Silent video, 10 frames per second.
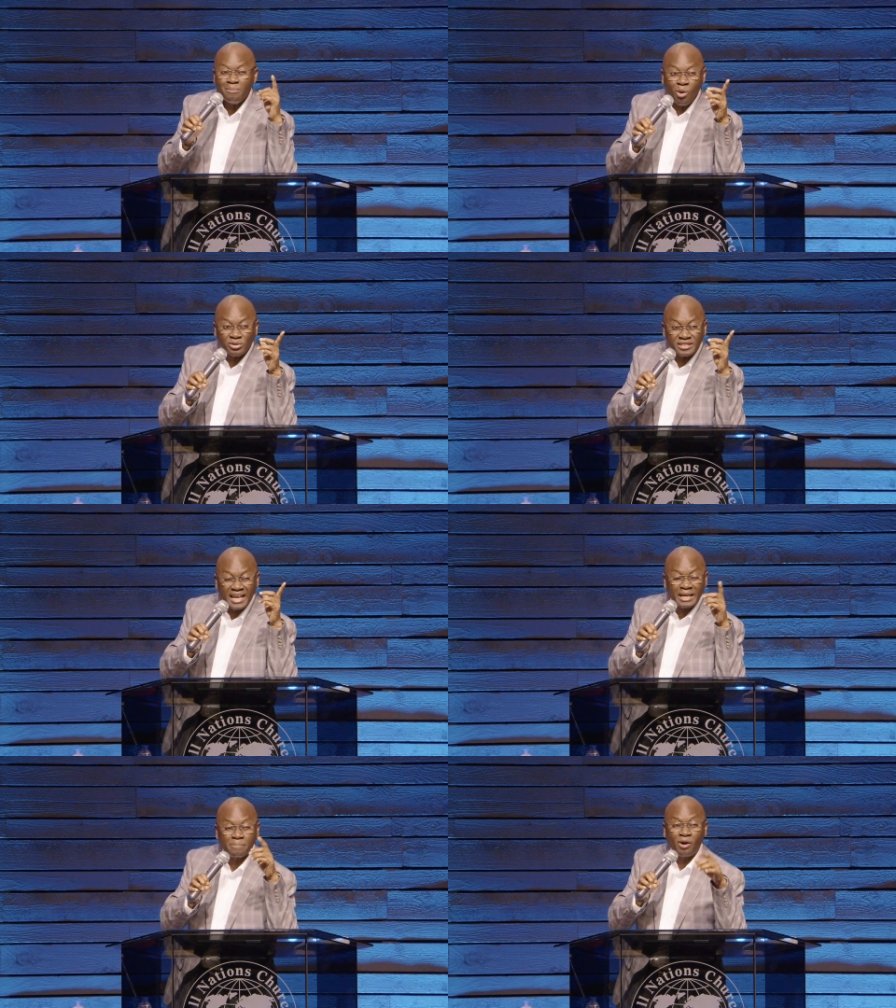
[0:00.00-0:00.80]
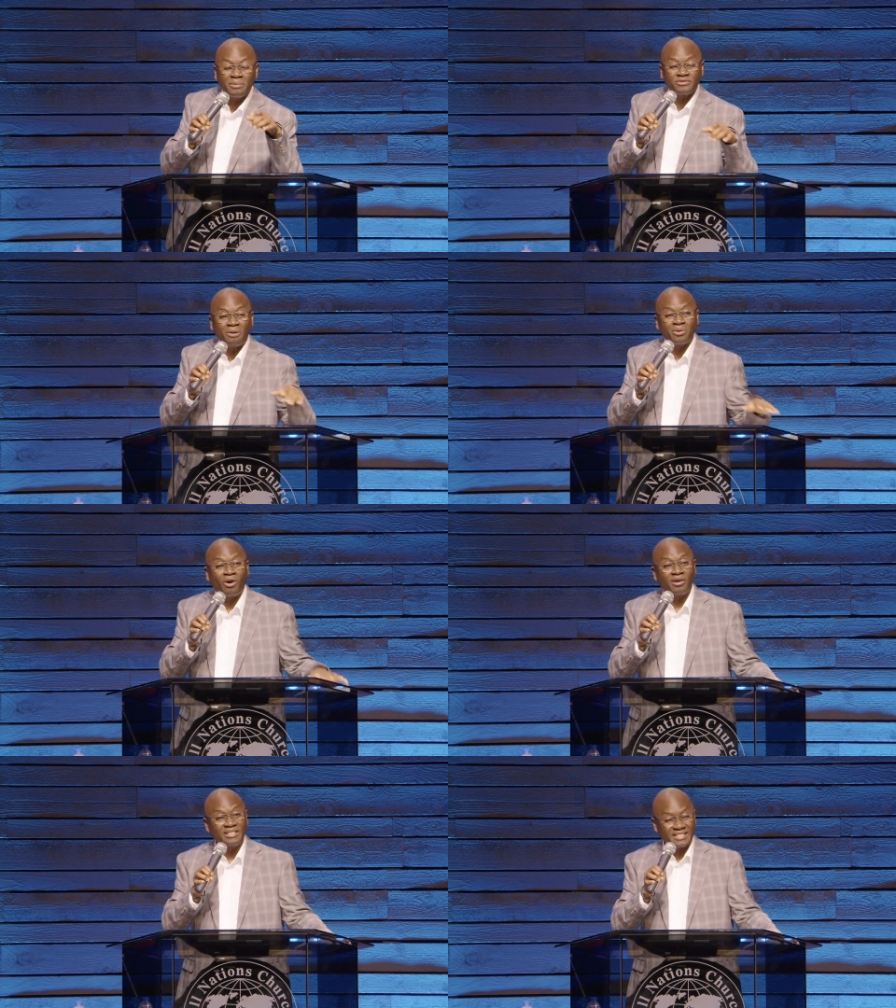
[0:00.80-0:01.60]
Moses had a promise from
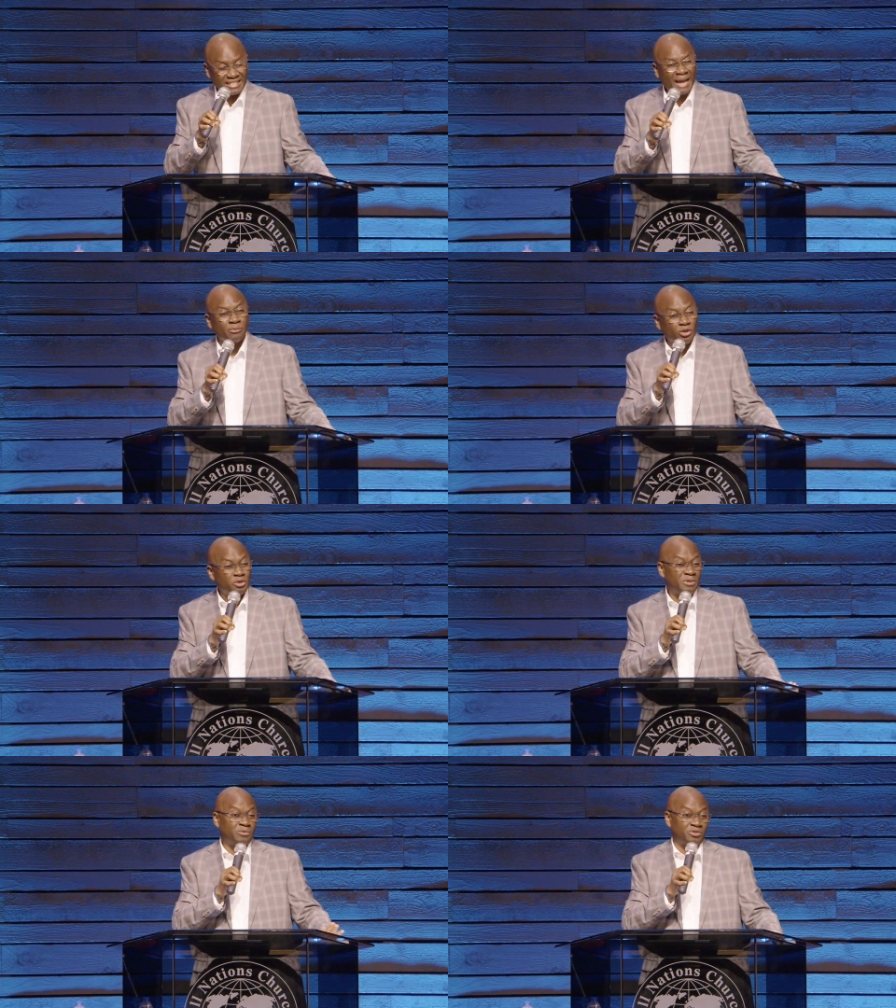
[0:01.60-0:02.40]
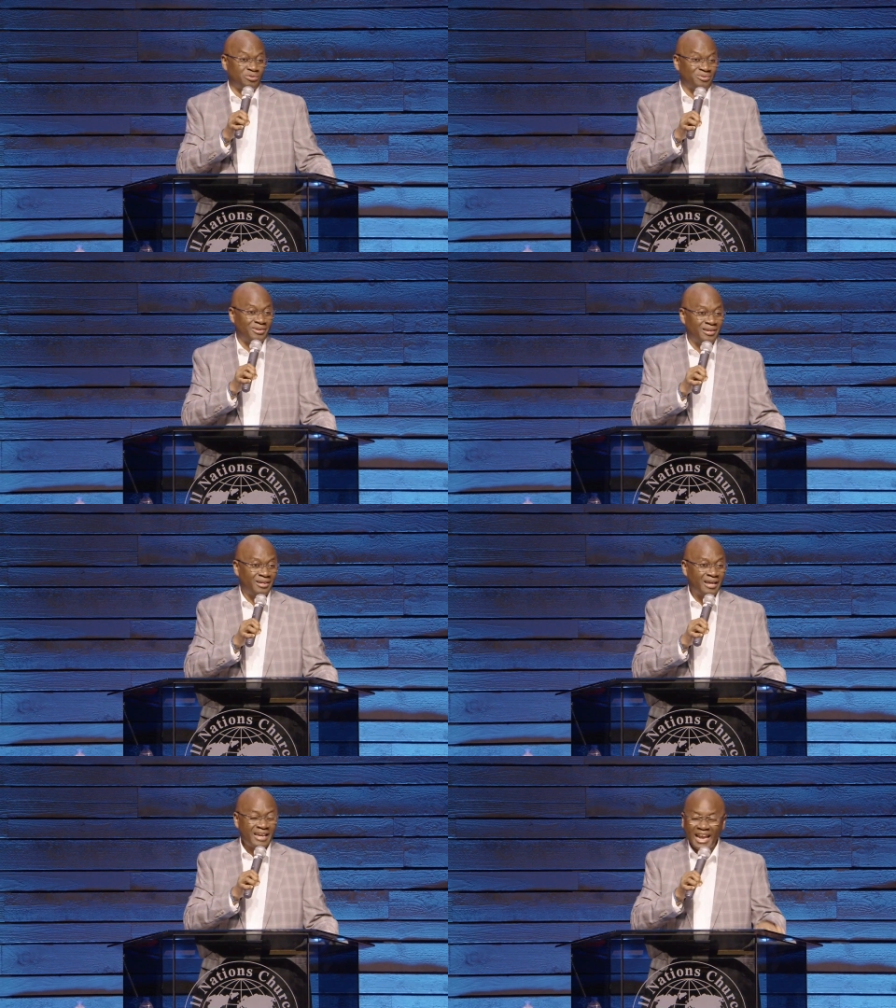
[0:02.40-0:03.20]
God. He says, I'm going to be with you.
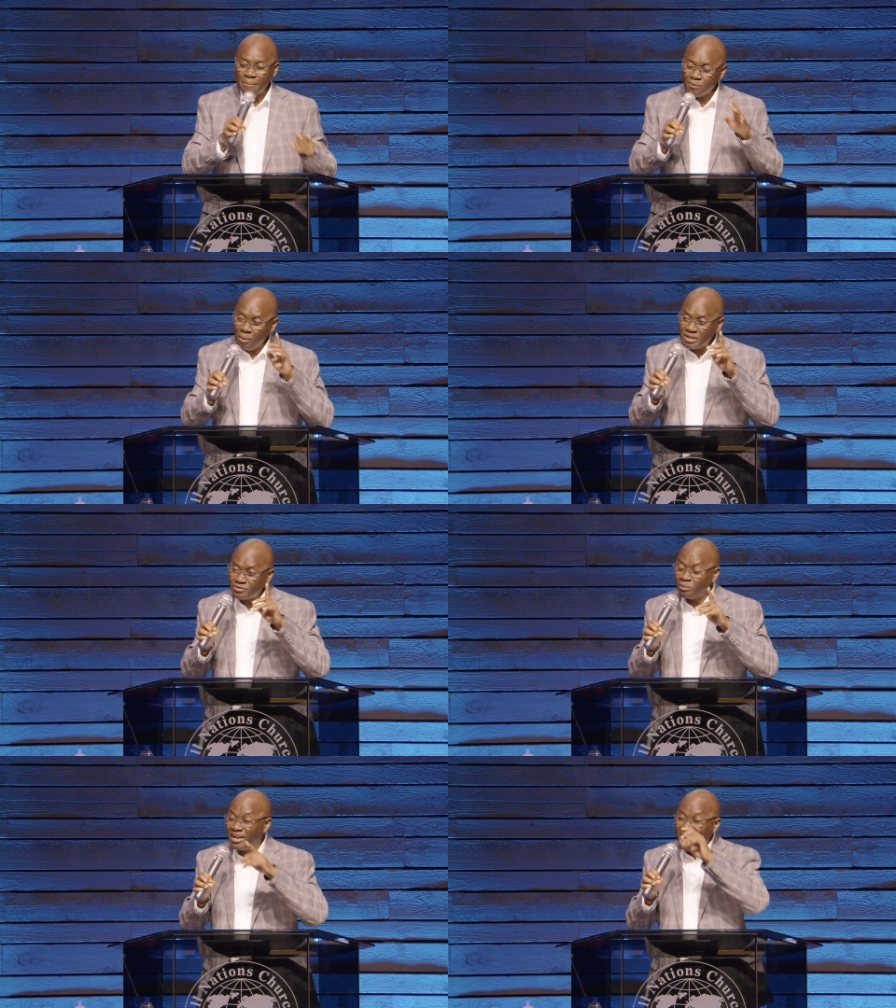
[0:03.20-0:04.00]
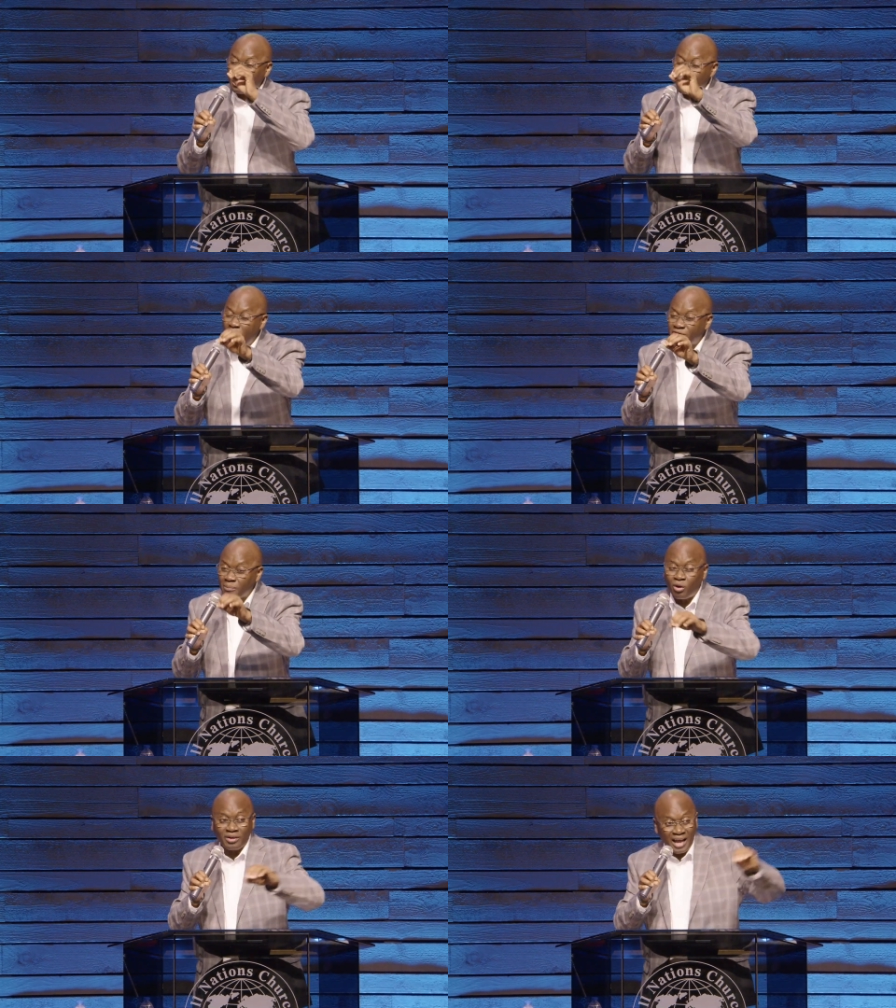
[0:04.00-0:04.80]
He had a promise from he had a word
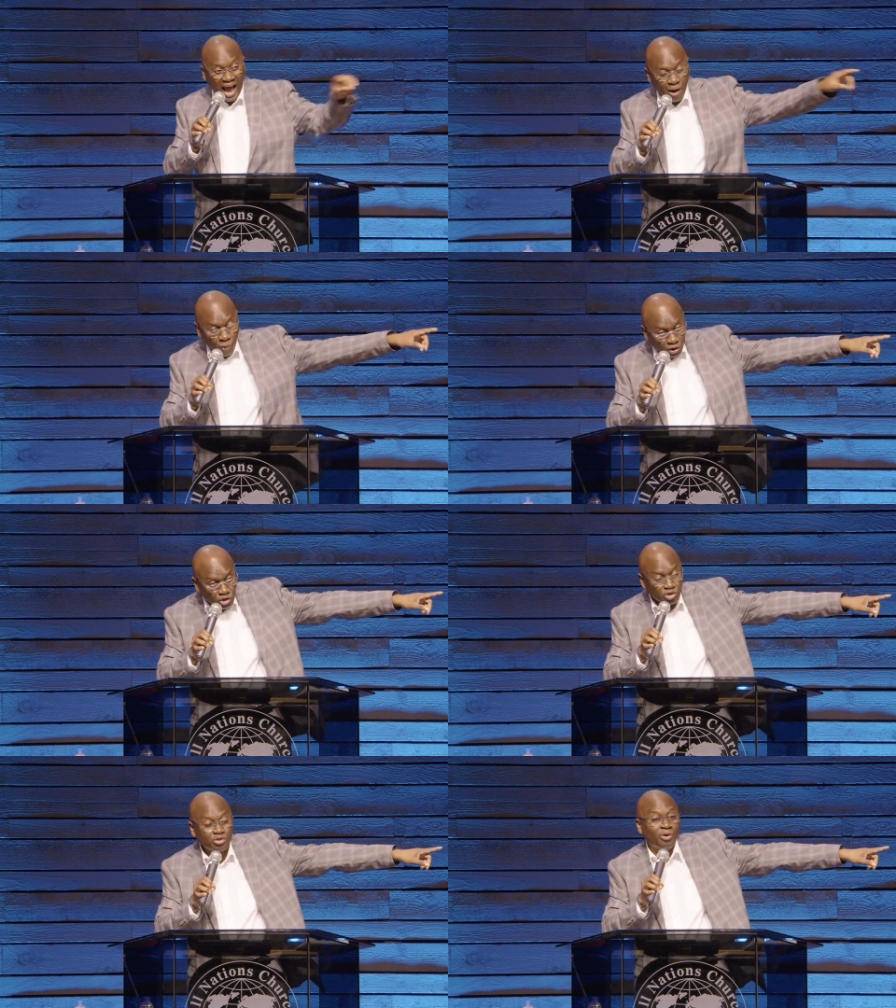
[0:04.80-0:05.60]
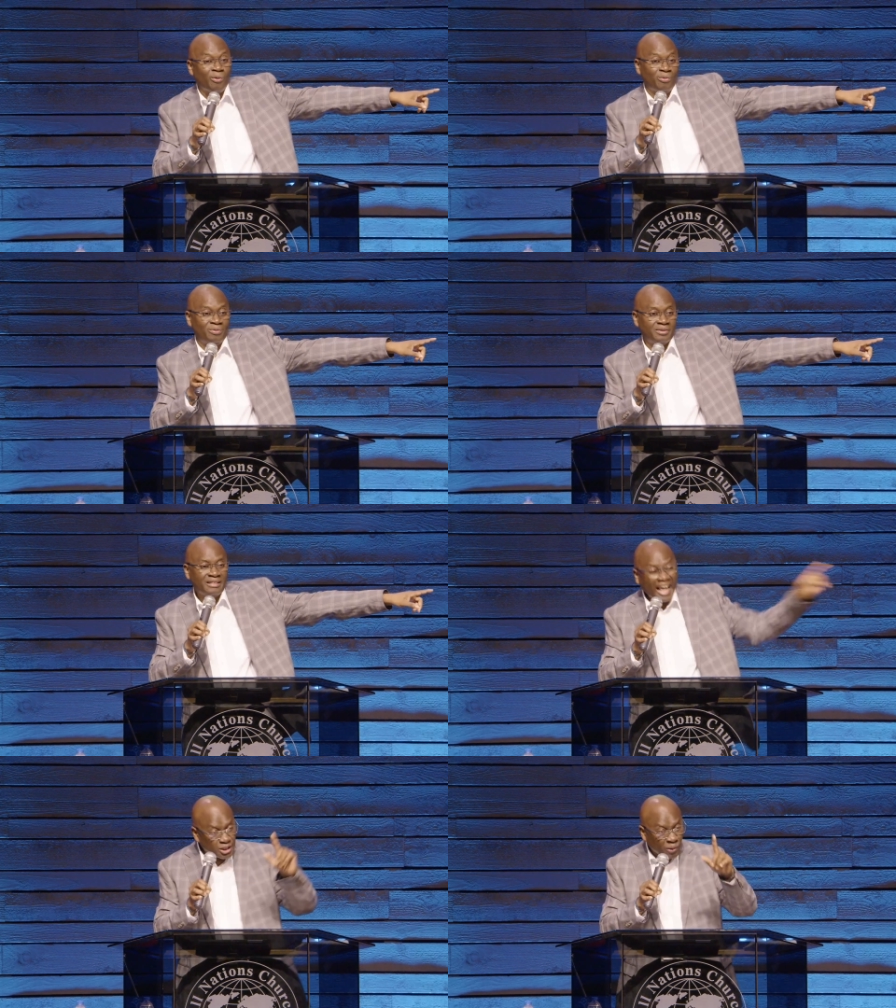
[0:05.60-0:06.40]
from God. I want you to go.
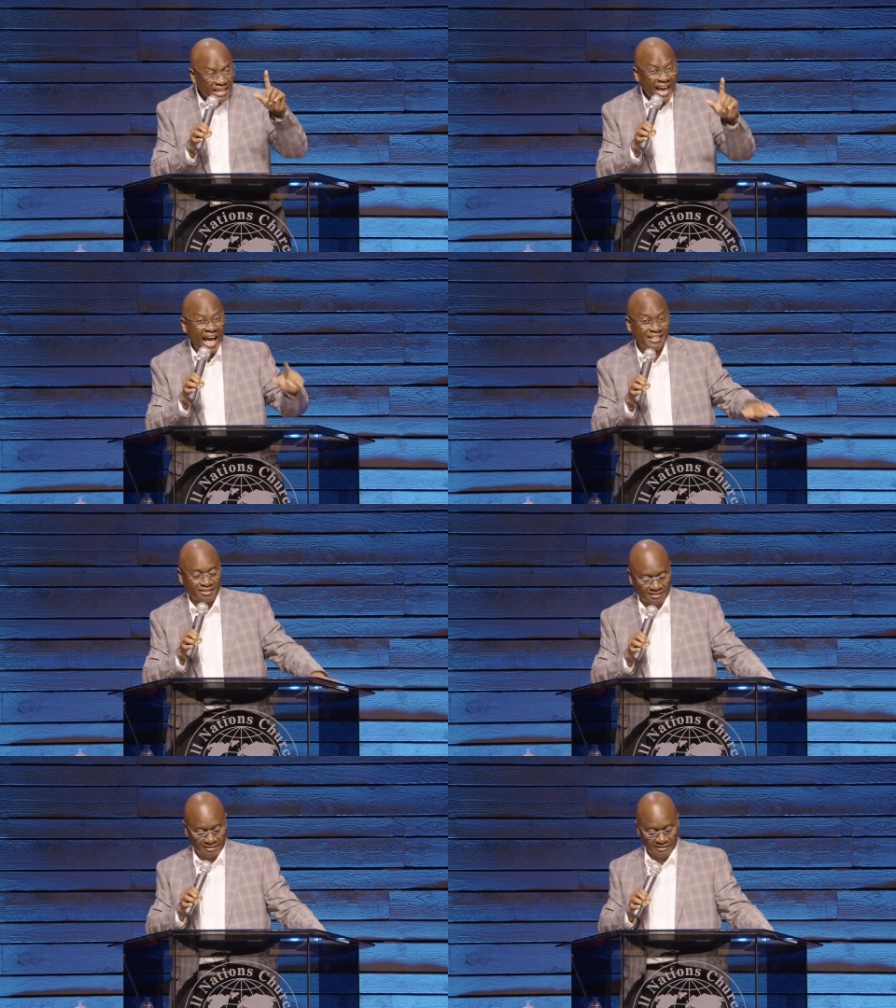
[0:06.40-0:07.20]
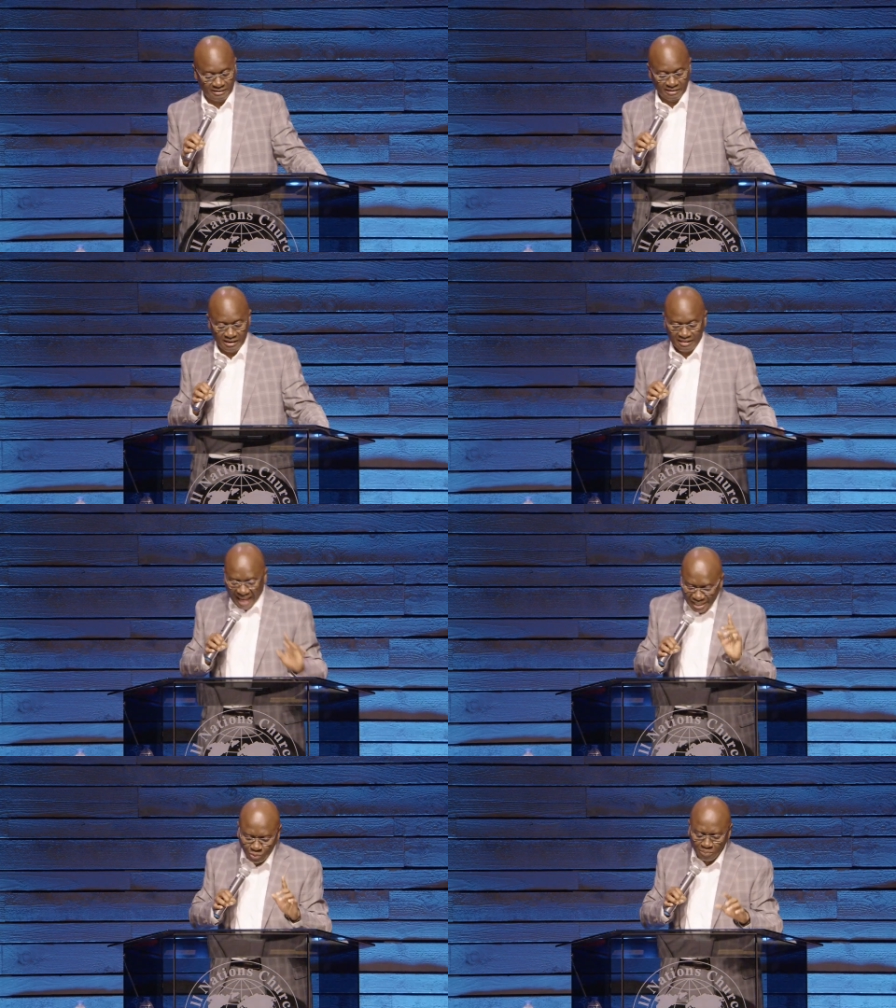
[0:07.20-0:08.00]
That's what he had.
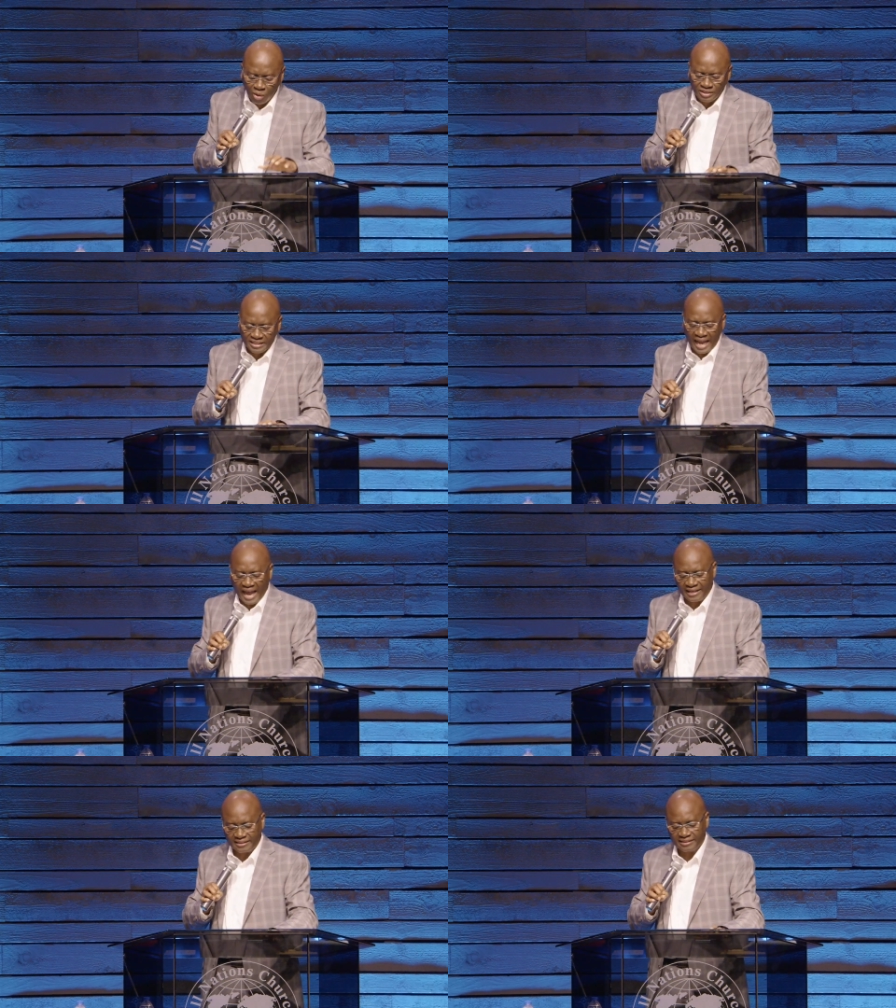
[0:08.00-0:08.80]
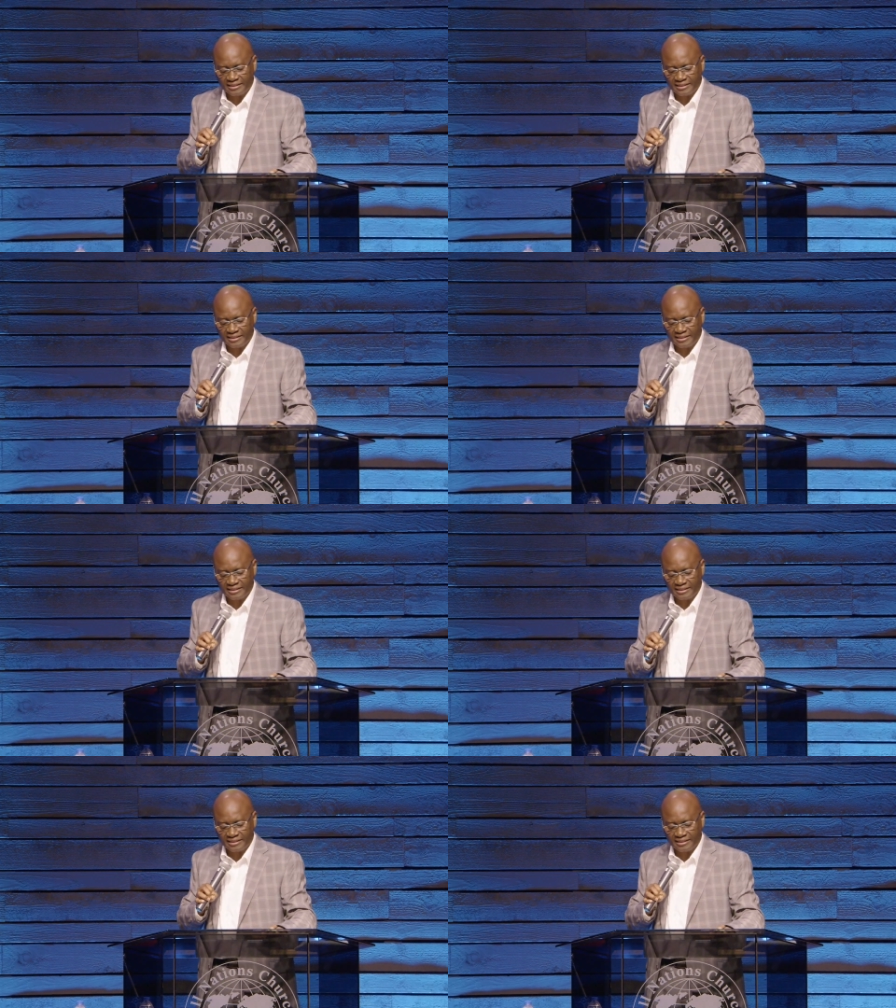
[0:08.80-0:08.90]
That's what Moses had.